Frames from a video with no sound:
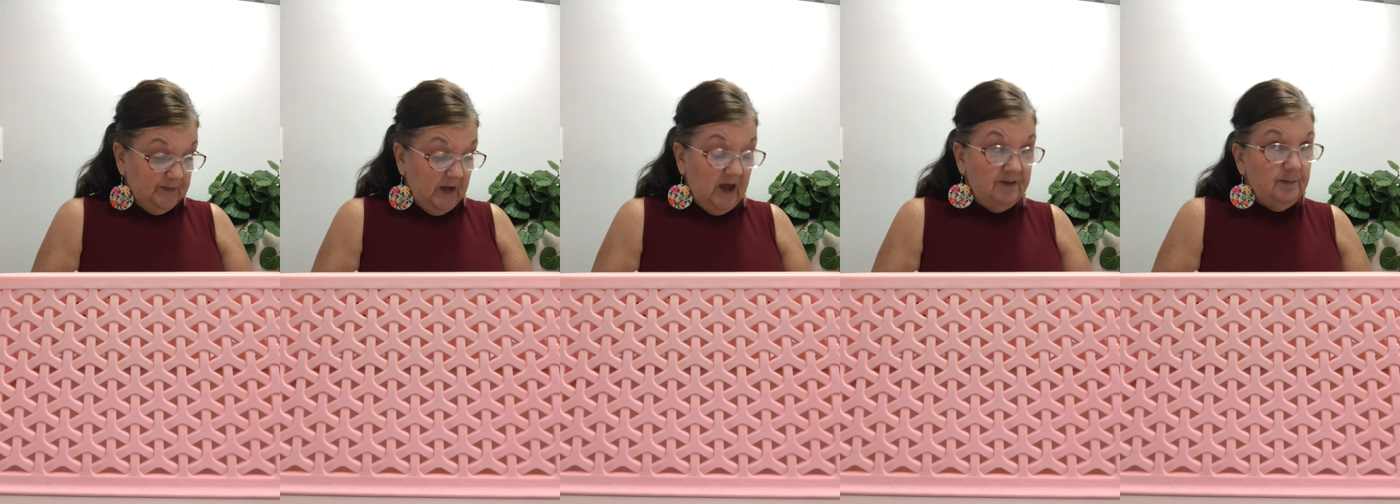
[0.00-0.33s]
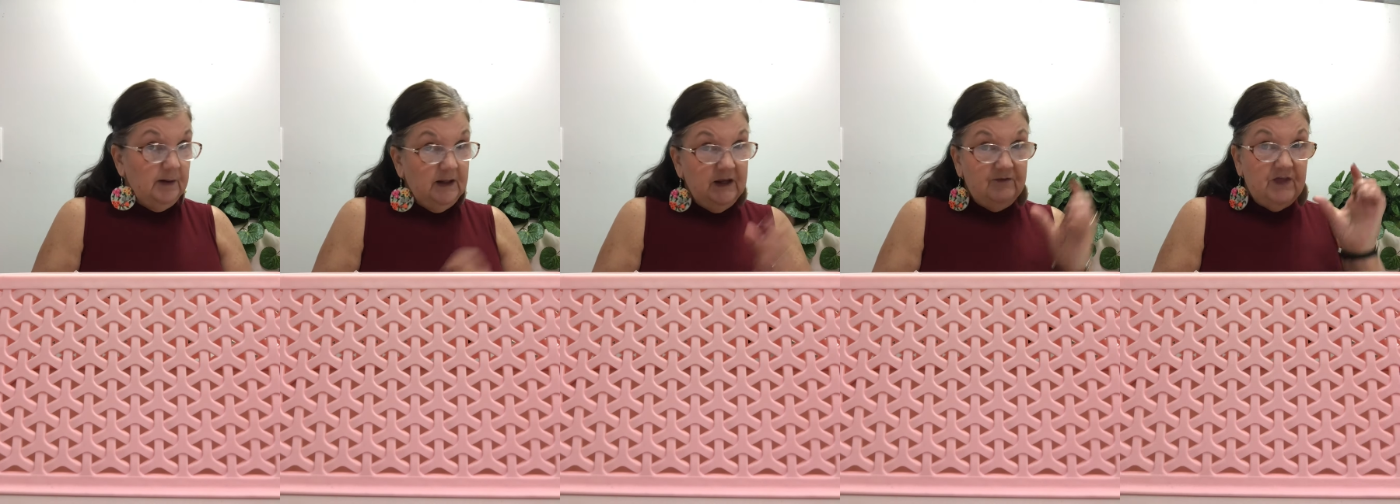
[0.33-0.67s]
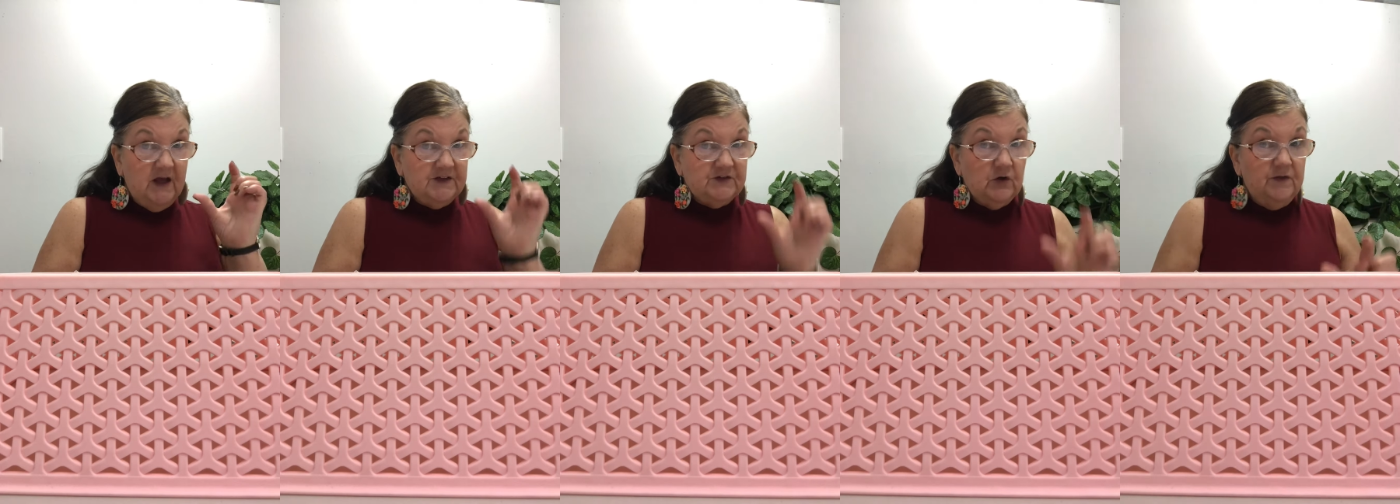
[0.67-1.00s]
I believe
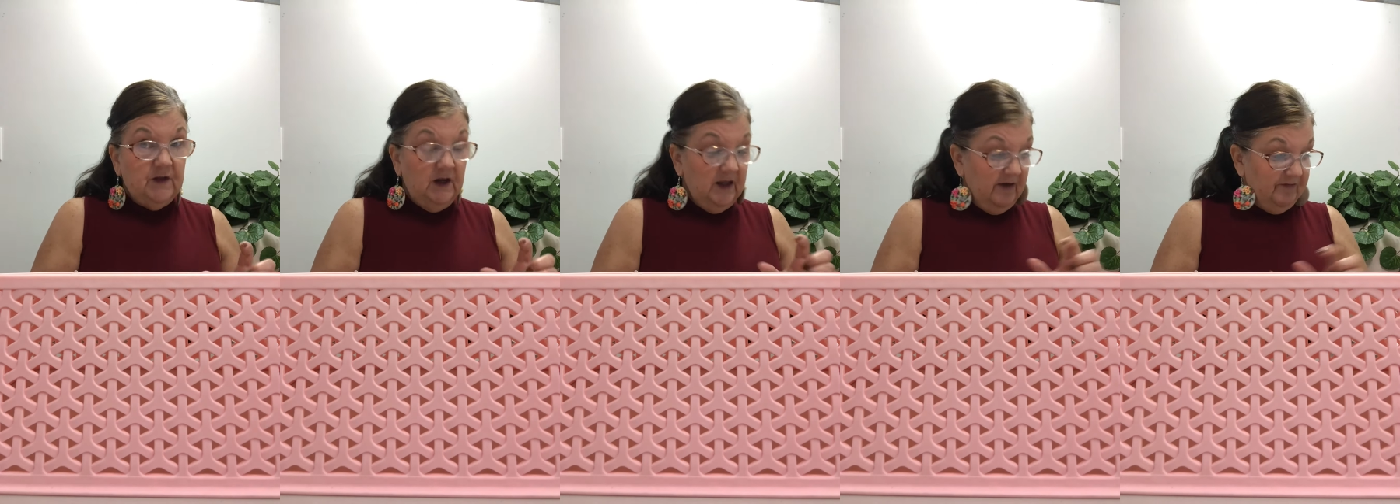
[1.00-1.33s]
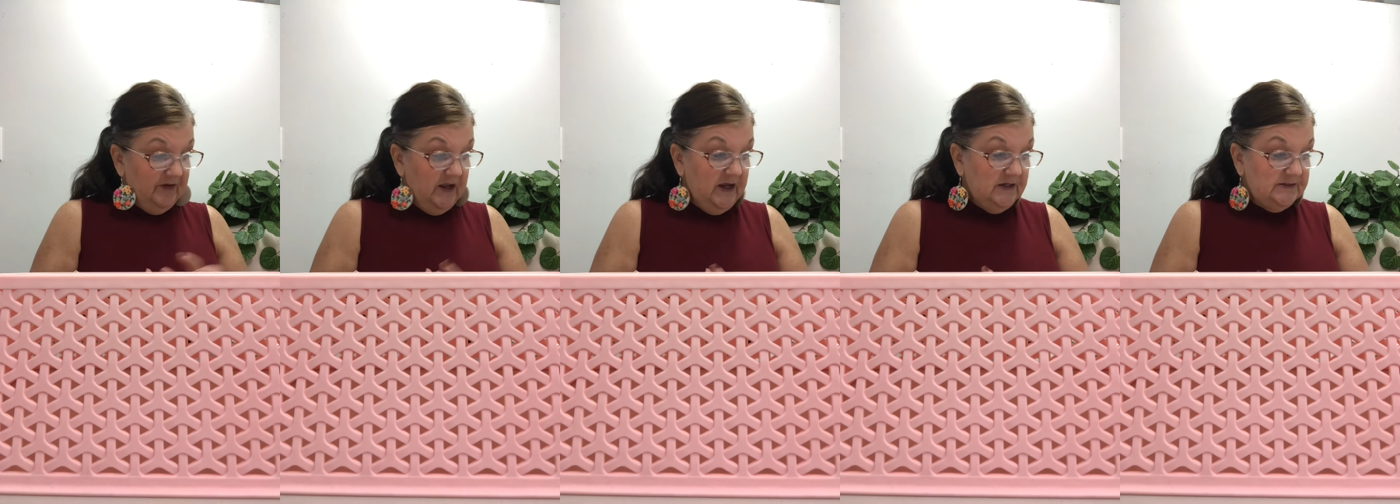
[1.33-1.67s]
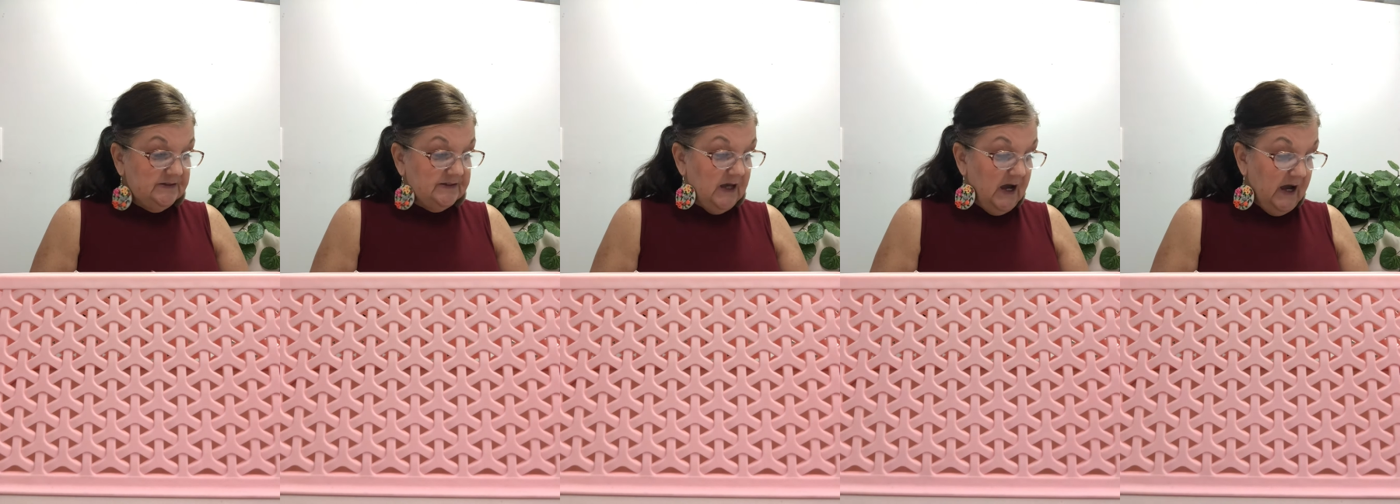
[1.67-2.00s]
that's on the
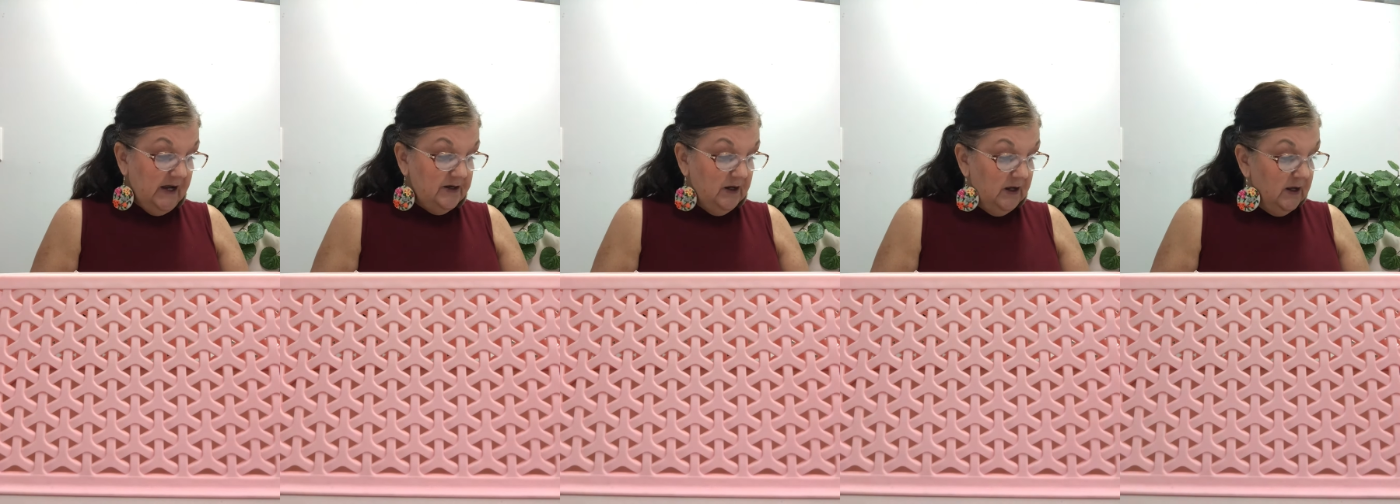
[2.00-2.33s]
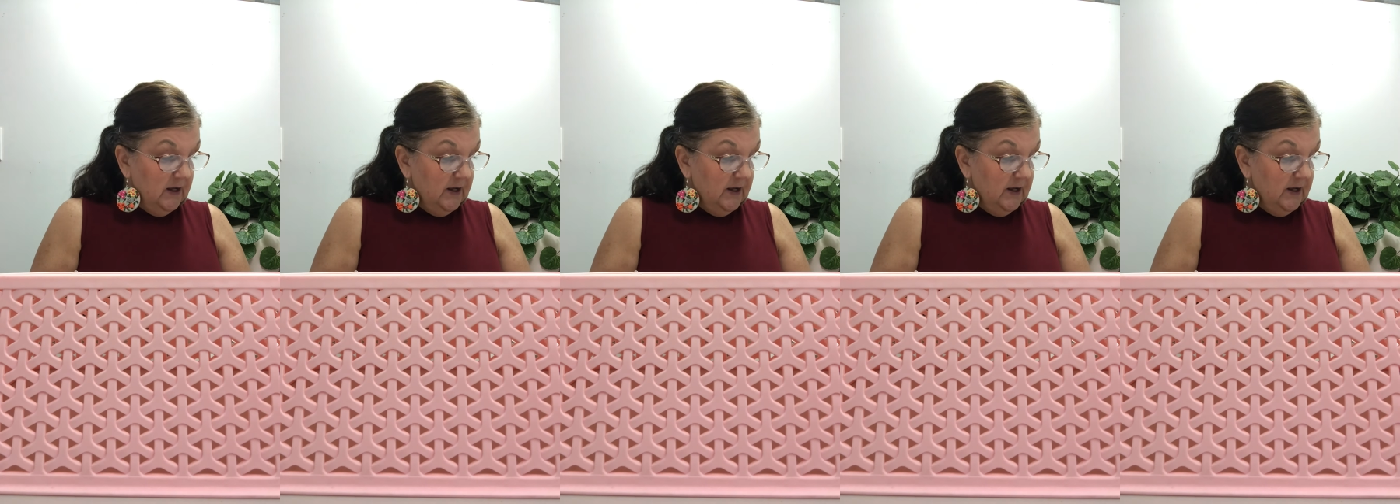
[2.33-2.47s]
left-hand side.